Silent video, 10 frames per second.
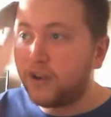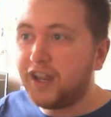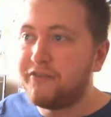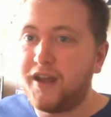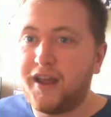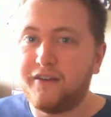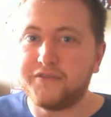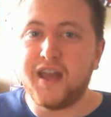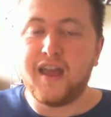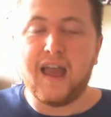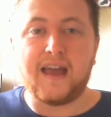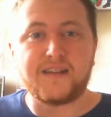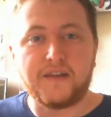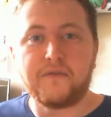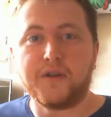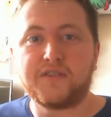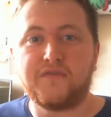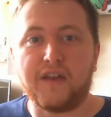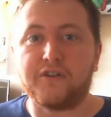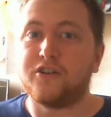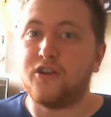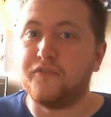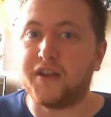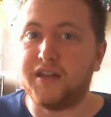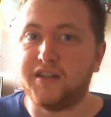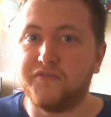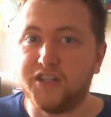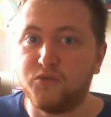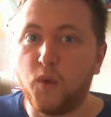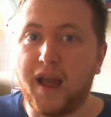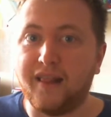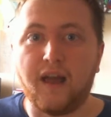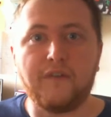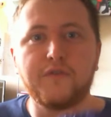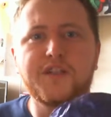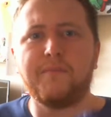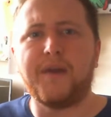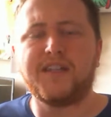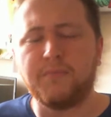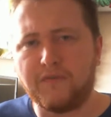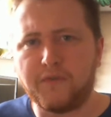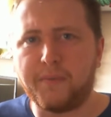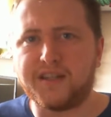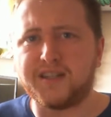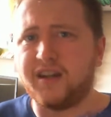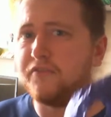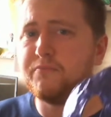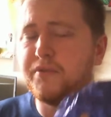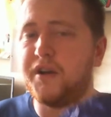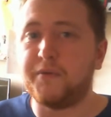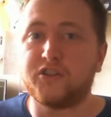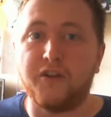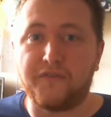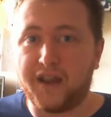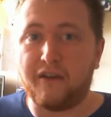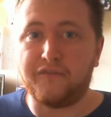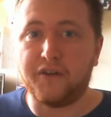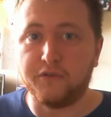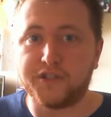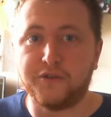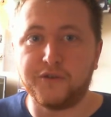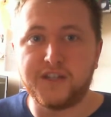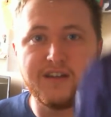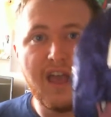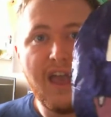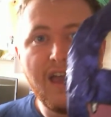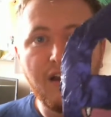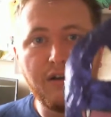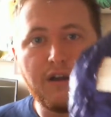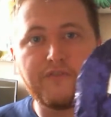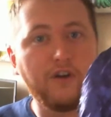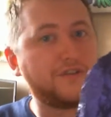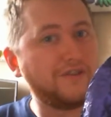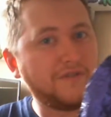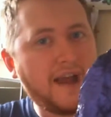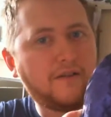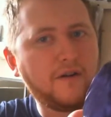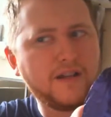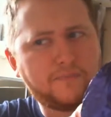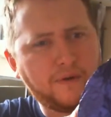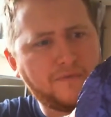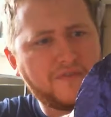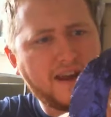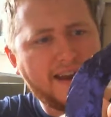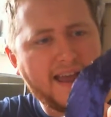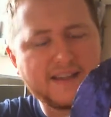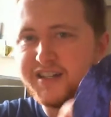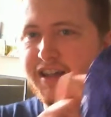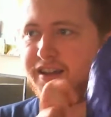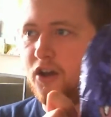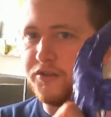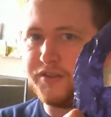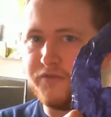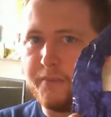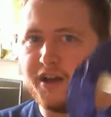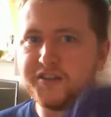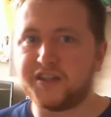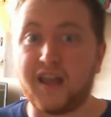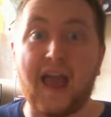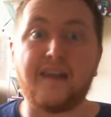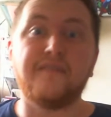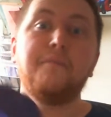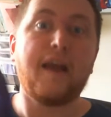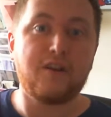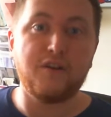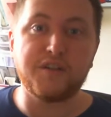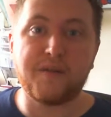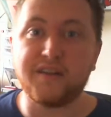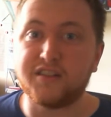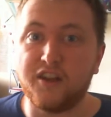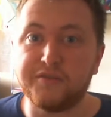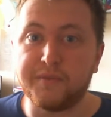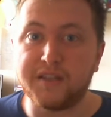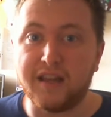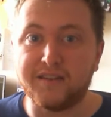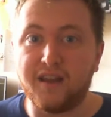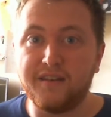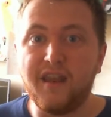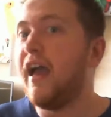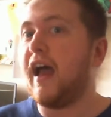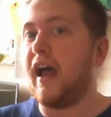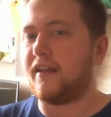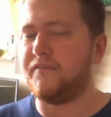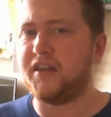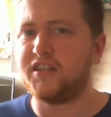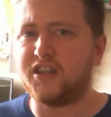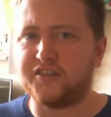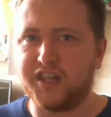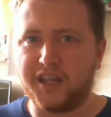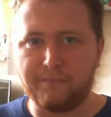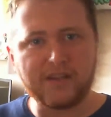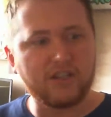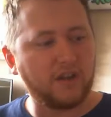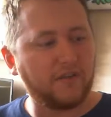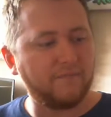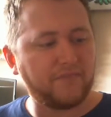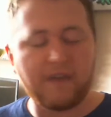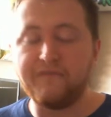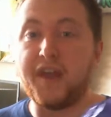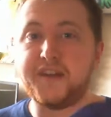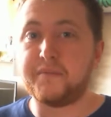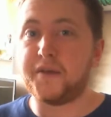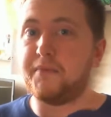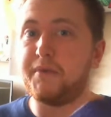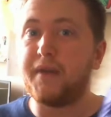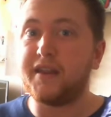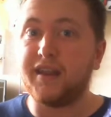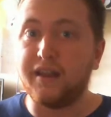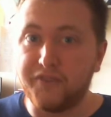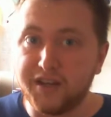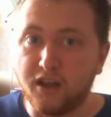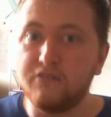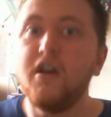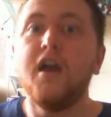around as everyone's favourite coughing individual. I've also made some other bits and I've pretty much got the outfit all sorted. All I've got to do now is put the elastic onto the mask, and that cosplay is 100% done. I can then start taking pictures of it, and then I'm going to be making a video